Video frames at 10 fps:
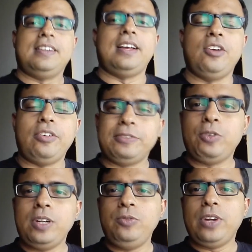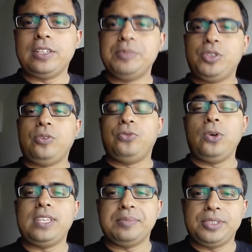Hello everyone, welcome to the
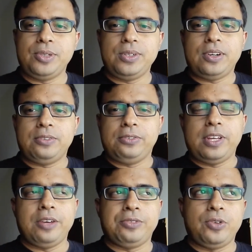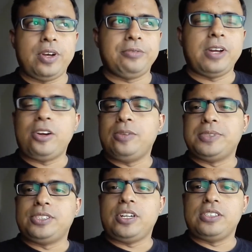fourth episode of
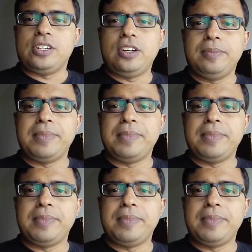F2FAdOps.com.